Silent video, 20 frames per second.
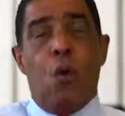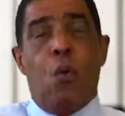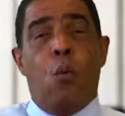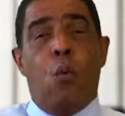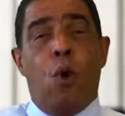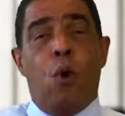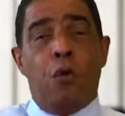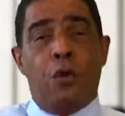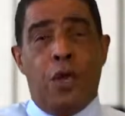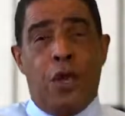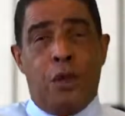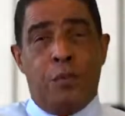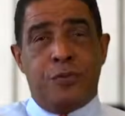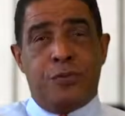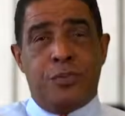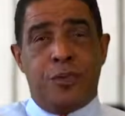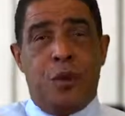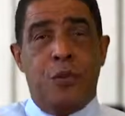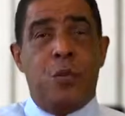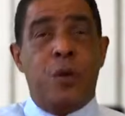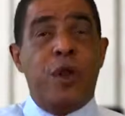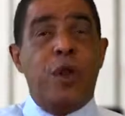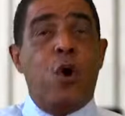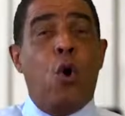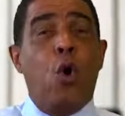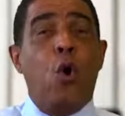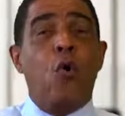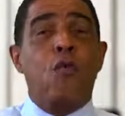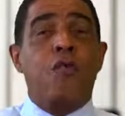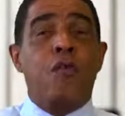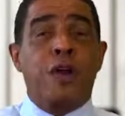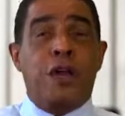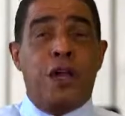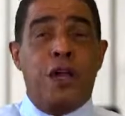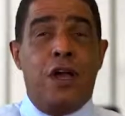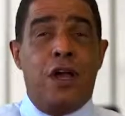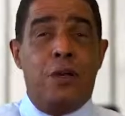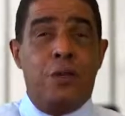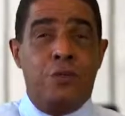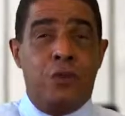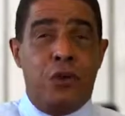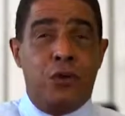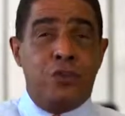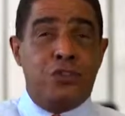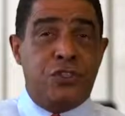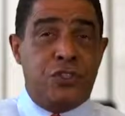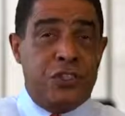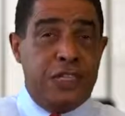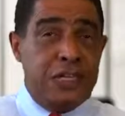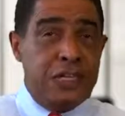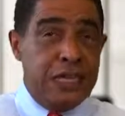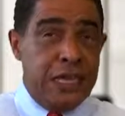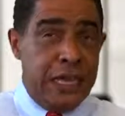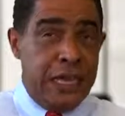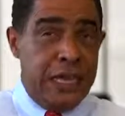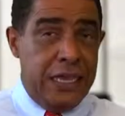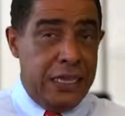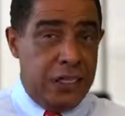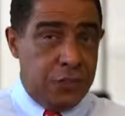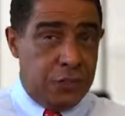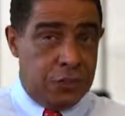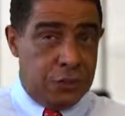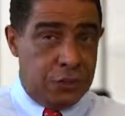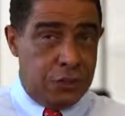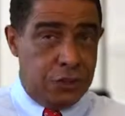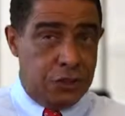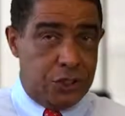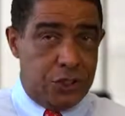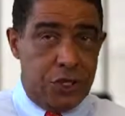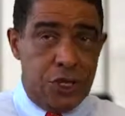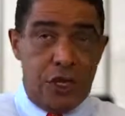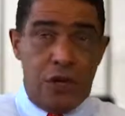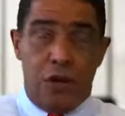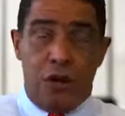won't help someone overcome those DNA issues.